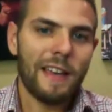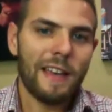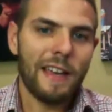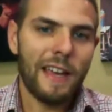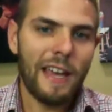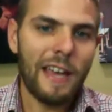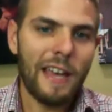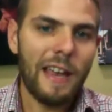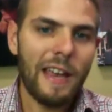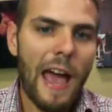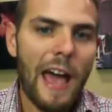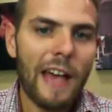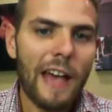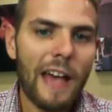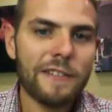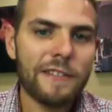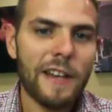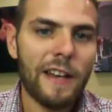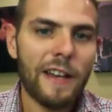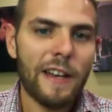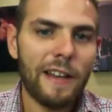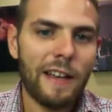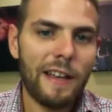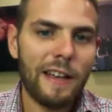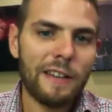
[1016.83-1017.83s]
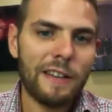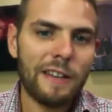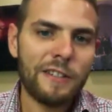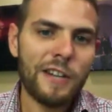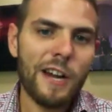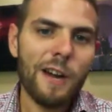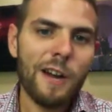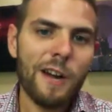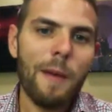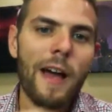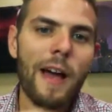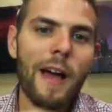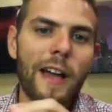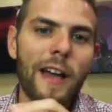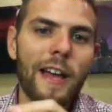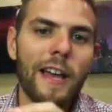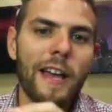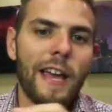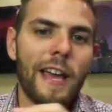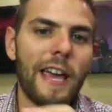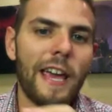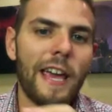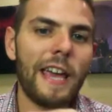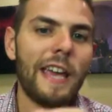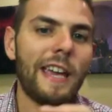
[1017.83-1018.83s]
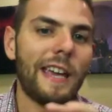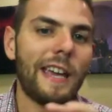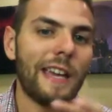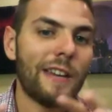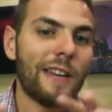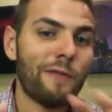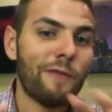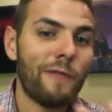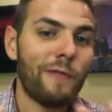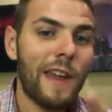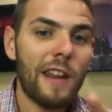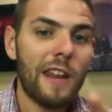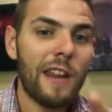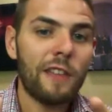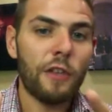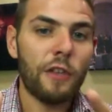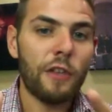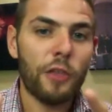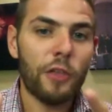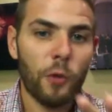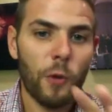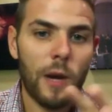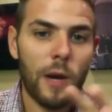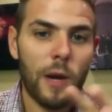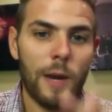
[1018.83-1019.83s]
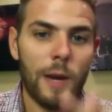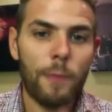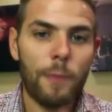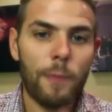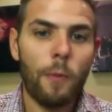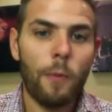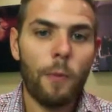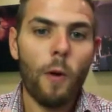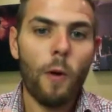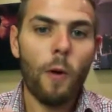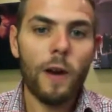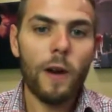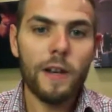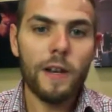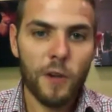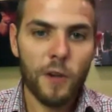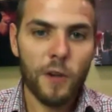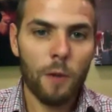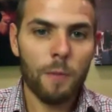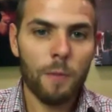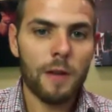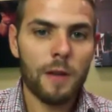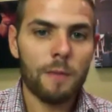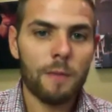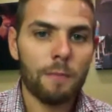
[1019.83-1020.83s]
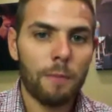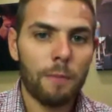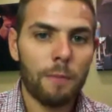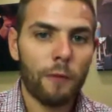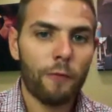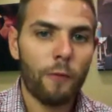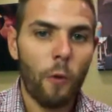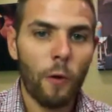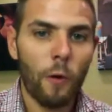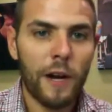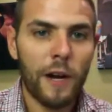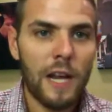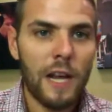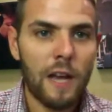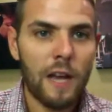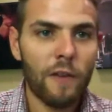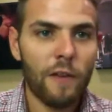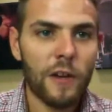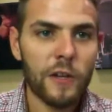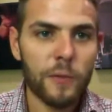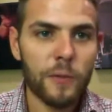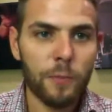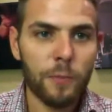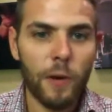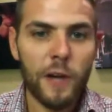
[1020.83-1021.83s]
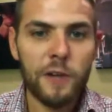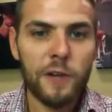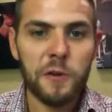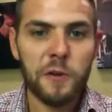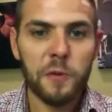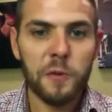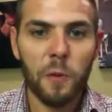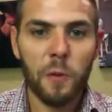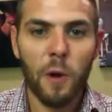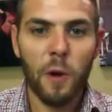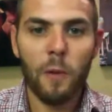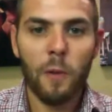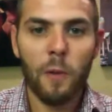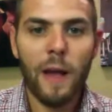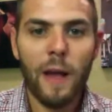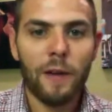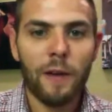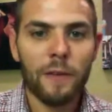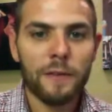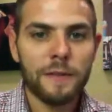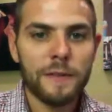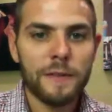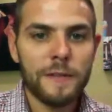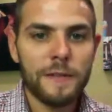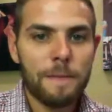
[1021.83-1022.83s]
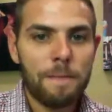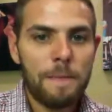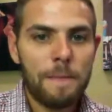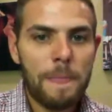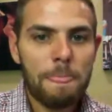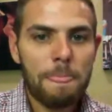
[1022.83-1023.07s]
Jeremiah, he invented the three-point sermon before any of us preachers were around.